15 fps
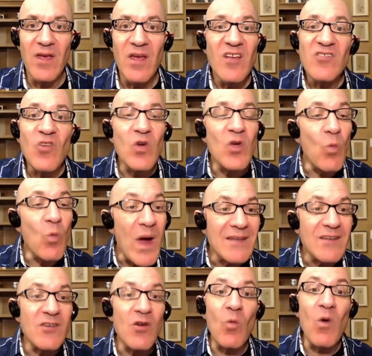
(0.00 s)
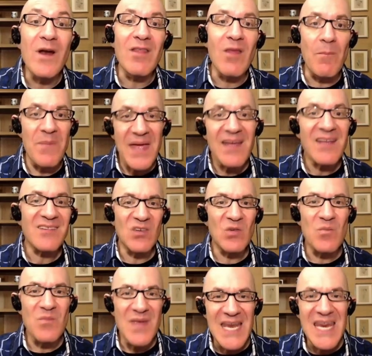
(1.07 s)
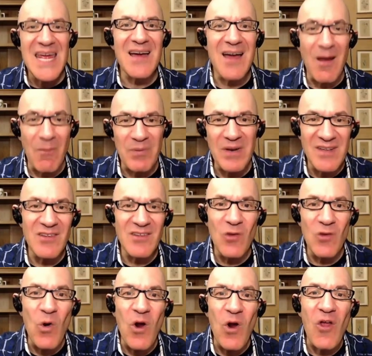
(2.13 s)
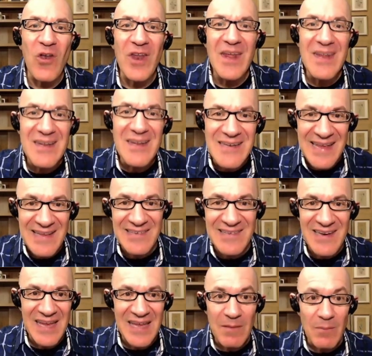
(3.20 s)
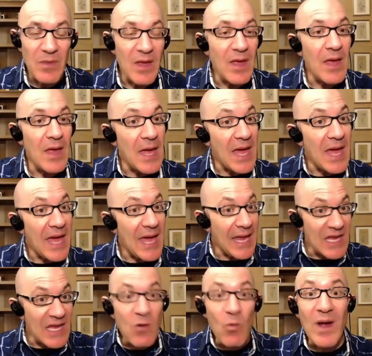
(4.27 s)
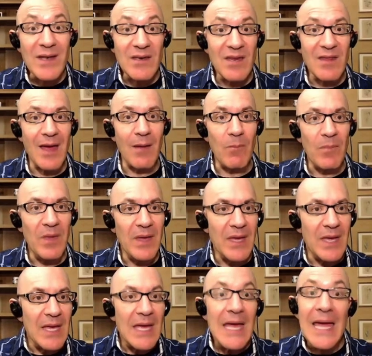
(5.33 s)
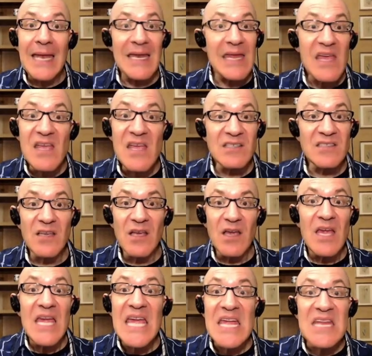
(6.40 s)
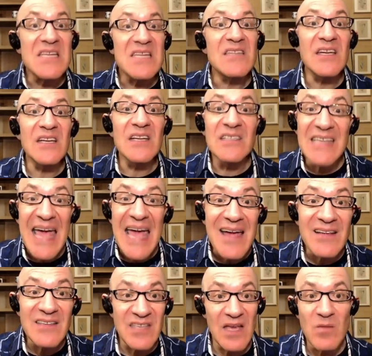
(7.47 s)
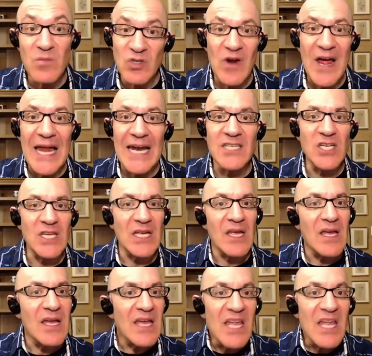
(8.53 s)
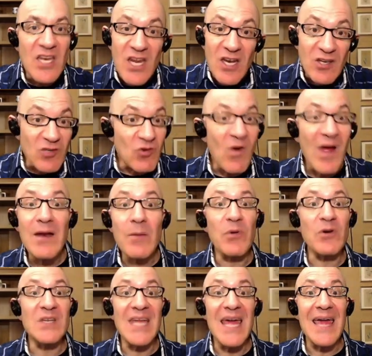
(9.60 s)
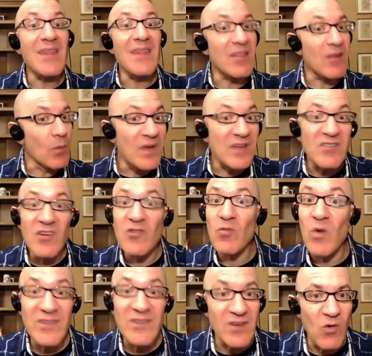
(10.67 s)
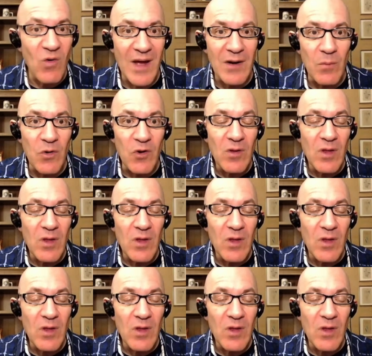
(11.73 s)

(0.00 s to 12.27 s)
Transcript: So he went to one of the biggest media companies in the world, Disney. And he went to them and he did the exact same strategy. He didn't try to pretend that their business was incredible,